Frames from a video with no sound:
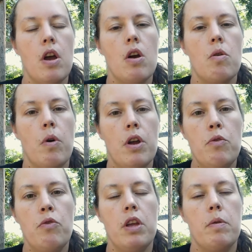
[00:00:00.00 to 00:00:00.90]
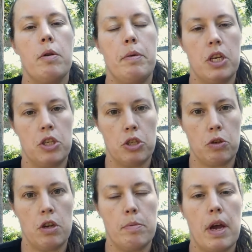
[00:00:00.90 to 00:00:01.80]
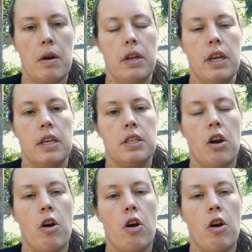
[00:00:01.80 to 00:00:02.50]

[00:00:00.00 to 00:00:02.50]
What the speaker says: what you really want to be concerned about is,